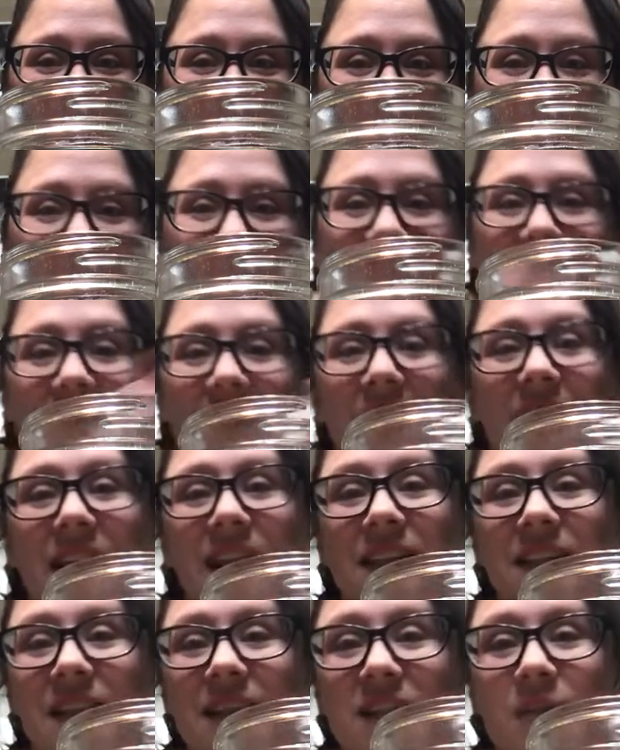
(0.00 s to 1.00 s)
It's like
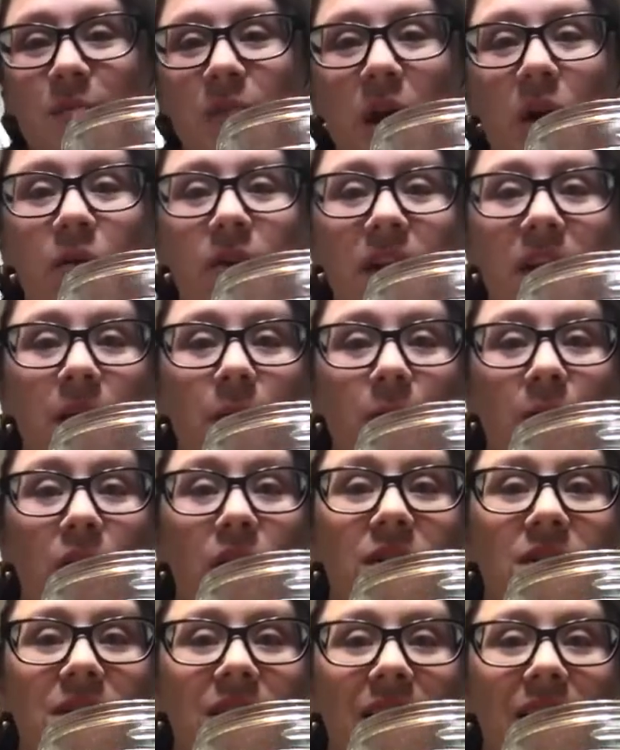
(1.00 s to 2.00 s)
it's exploding and
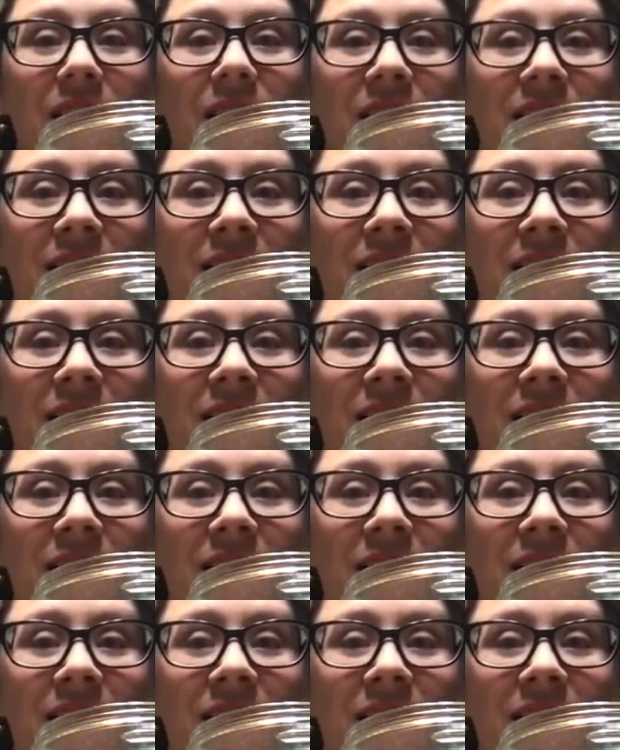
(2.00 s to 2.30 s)
bursting.